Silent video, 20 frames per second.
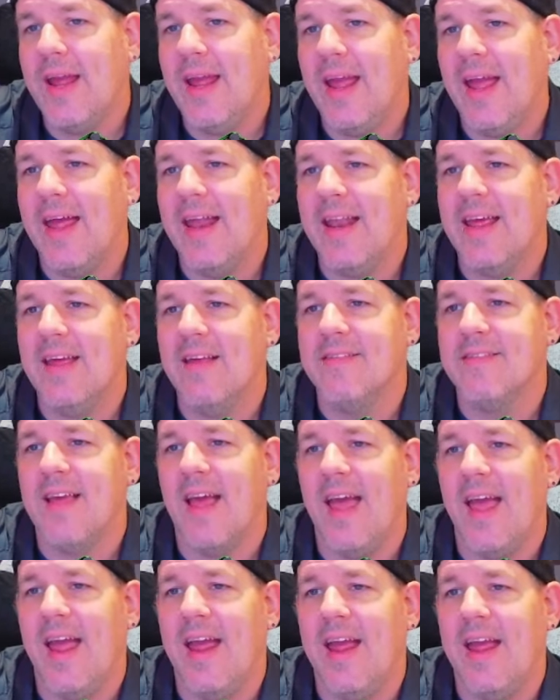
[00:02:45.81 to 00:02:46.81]
It is
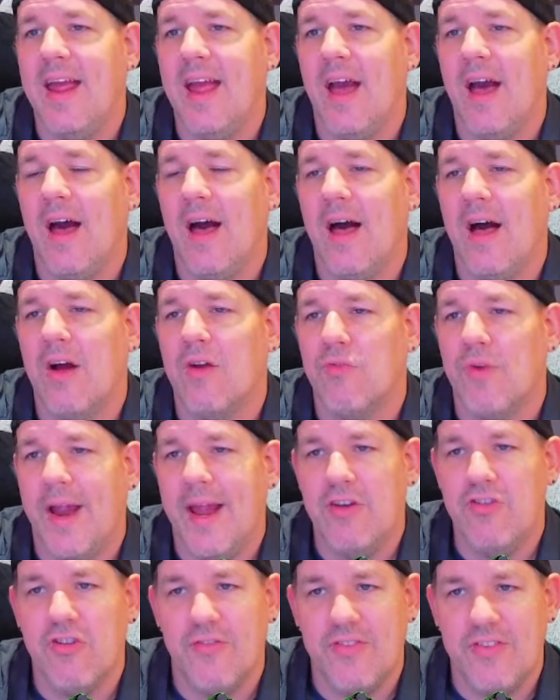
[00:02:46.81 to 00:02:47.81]
a
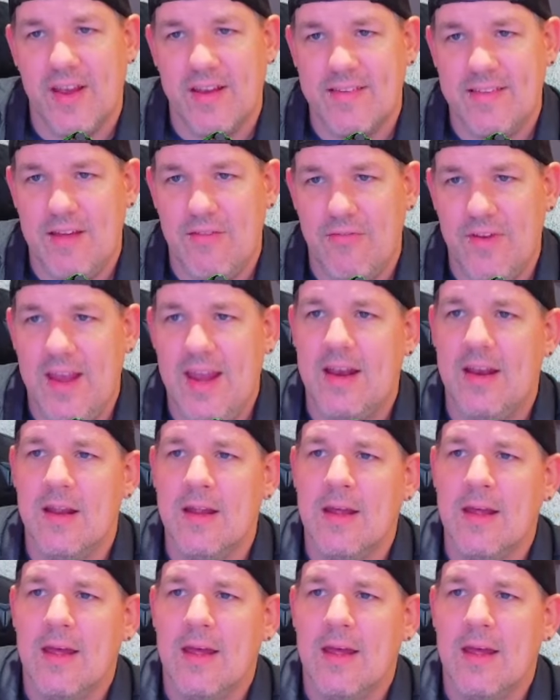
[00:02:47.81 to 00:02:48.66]
range of 60 feet.